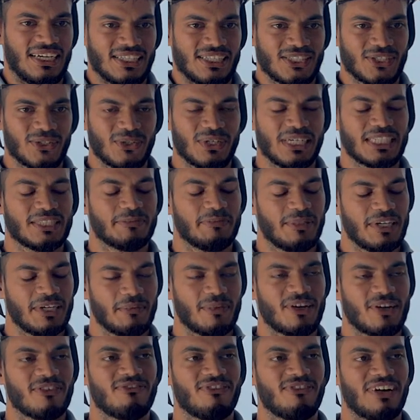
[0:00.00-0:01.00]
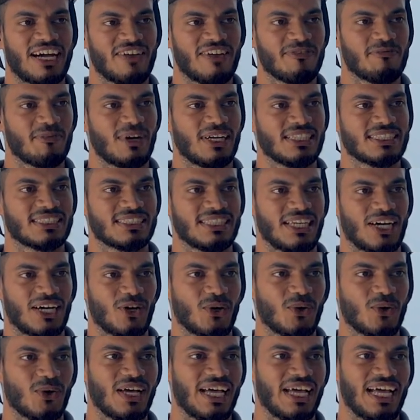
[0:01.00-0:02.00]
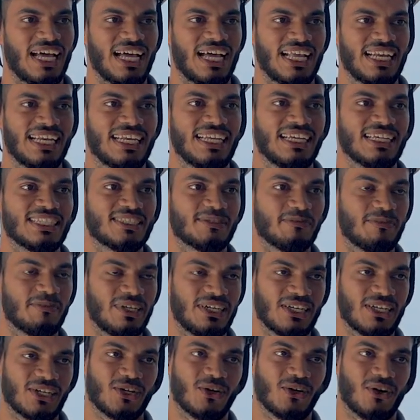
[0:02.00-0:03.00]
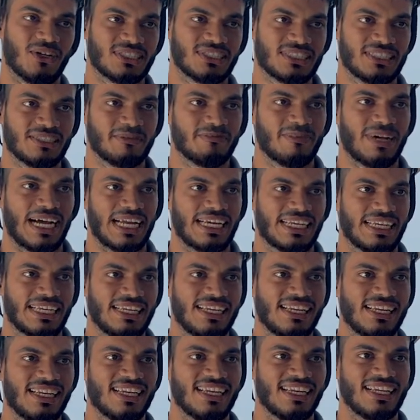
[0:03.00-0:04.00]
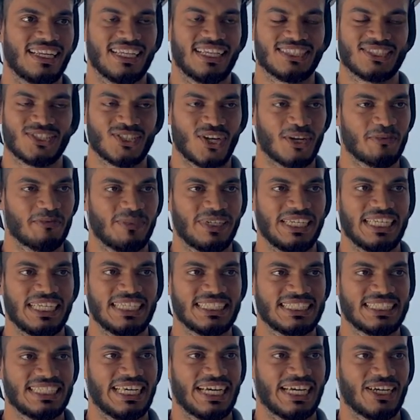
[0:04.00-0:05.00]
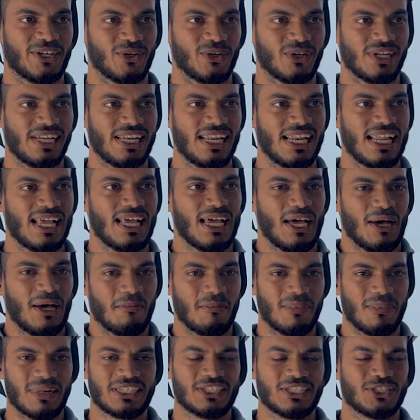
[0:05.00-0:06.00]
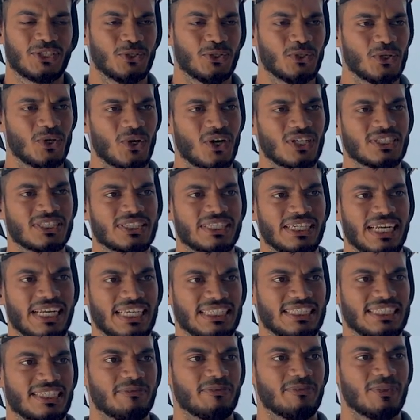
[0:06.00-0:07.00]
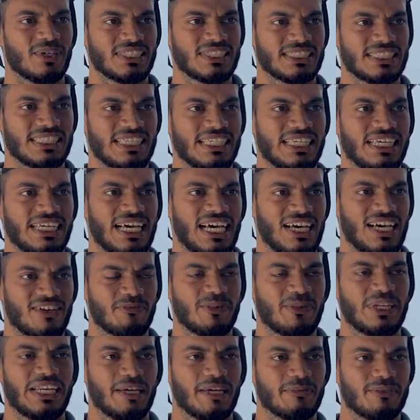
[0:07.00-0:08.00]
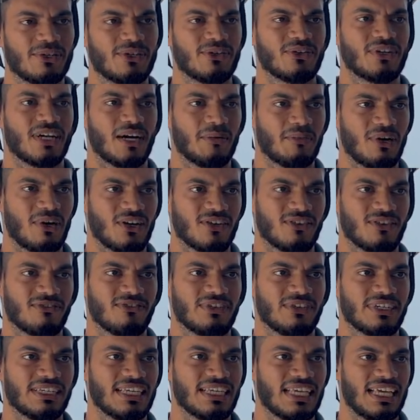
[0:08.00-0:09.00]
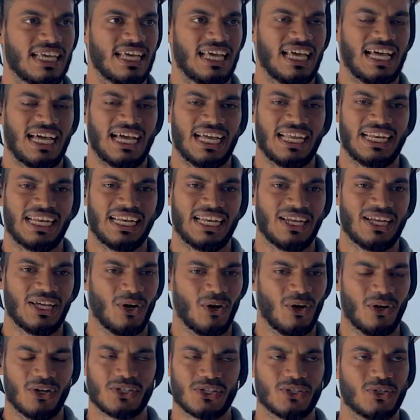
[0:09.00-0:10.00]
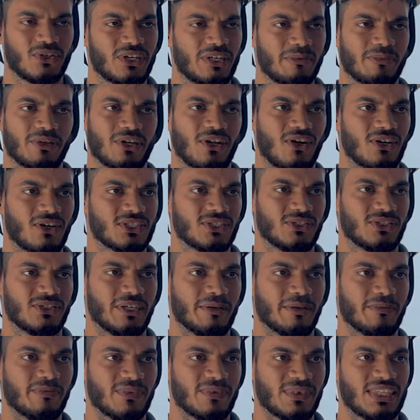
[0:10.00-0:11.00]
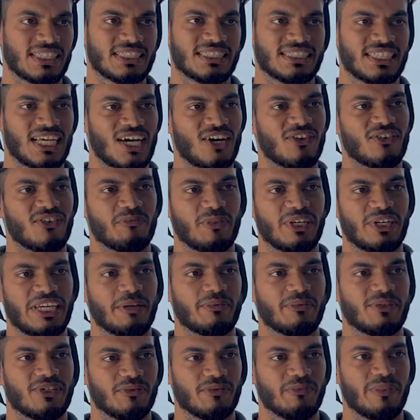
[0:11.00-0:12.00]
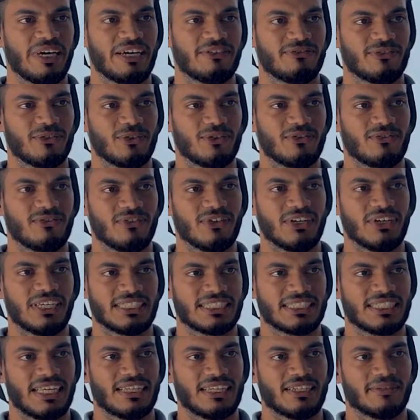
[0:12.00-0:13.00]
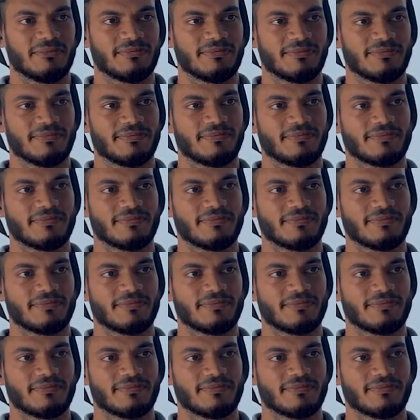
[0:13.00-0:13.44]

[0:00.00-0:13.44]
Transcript: So it's been about five months now, and it's been a constant battle. It's not been easy at all. But through God's grace and mercy, I've been able to come out of it, and all glory belongs to Him. This is how I've been able to bear fruit for His kingdom.